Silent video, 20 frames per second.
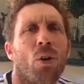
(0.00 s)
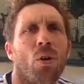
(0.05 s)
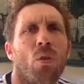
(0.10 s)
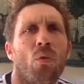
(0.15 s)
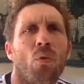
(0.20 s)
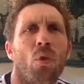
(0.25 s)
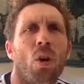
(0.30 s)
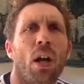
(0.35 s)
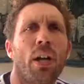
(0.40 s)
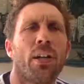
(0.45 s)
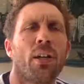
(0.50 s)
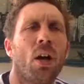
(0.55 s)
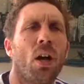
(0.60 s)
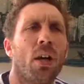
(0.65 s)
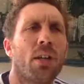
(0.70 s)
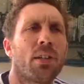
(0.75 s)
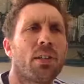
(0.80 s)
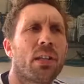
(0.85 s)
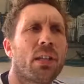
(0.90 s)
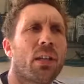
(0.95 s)
Right,
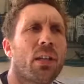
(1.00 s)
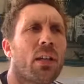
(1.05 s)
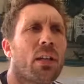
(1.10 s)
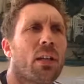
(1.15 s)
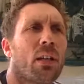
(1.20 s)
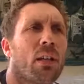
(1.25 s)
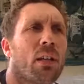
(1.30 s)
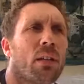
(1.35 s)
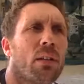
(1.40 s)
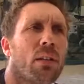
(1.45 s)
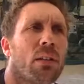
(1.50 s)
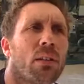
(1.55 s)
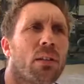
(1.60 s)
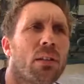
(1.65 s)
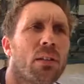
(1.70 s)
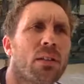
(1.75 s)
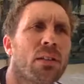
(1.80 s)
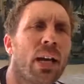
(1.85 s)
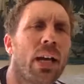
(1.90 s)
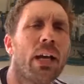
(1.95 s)
guys,
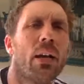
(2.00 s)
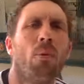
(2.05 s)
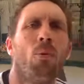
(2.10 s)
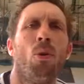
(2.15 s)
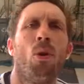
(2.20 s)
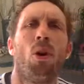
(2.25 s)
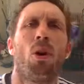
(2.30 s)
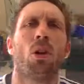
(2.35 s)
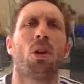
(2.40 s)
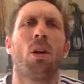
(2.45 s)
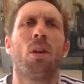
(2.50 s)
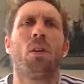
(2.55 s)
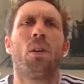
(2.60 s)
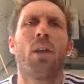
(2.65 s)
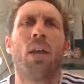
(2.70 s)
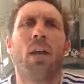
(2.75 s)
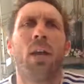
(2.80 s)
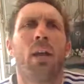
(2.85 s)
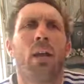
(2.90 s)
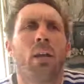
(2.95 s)
stay and work on
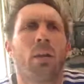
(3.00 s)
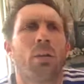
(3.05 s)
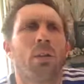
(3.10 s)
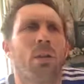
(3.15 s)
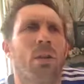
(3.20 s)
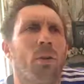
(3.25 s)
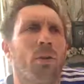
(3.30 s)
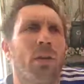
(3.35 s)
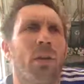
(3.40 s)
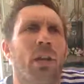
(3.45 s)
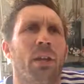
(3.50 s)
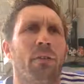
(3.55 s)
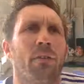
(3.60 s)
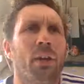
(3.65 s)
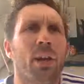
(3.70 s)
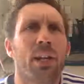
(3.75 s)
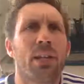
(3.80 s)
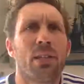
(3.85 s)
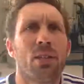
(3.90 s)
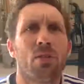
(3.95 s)
that. You don't need any
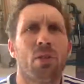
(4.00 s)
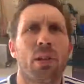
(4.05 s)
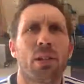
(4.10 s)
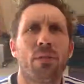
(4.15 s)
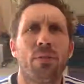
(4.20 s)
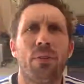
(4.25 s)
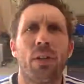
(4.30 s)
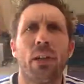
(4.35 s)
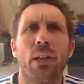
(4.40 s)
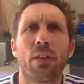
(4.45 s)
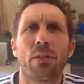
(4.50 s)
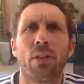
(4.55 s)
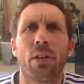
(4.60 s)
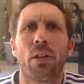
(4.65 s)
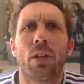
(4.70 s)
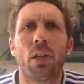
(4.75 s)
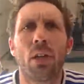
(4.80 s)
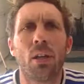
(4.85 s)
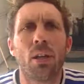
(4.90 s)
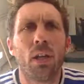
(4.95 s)
fancy tricks or flicks or
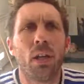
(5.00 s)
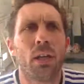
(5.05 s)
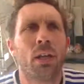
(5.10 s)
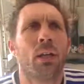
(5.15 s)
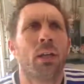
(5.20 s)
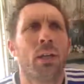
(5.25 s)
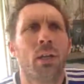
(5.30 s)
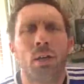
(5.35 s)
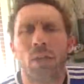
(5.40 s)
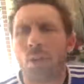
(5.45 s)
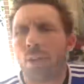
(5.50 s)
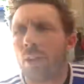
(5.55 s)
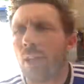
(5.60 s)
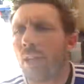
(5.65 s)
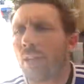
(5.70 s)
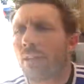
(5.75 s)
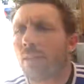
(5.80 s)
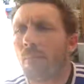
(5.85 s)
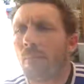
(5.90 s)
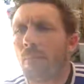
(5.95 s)
anything like that.
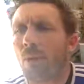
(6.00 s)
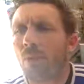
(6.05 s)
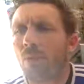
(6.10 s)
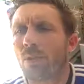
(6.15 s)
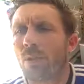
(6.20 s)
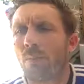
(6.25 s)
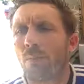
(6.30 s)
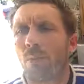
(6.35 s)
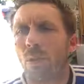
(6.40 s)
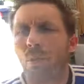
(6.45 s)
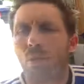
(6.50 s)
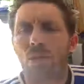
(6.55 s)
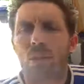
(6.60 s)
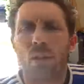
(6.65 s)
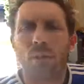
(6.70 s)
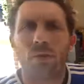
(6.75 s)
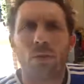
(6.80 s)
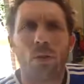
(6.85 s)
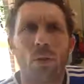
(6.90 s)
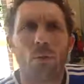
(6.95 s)
That's the most important
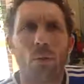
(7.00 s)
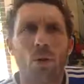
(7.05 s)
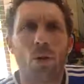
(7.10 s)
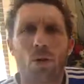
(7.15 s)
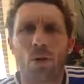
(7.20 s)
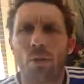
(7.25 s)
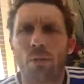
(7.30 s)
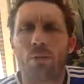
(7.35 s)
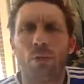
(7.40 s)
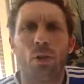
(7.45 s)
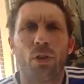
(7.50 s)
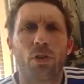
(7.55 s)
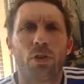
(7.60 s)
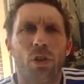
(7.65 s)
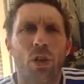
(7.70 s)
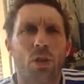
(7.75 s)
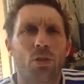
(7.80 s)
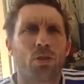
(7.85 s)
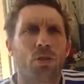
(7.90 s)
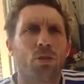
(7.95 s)
stuff you got to work on. First
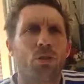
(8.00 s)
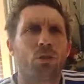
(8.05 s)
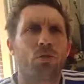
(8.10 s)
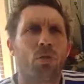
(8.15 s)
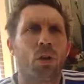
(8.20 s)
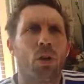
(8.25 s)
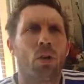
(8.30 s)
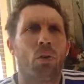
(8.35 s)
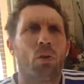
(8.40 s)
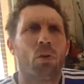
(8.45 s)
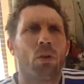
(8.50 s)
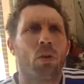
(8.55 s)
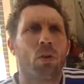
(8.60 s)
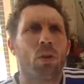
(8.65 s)
touch control.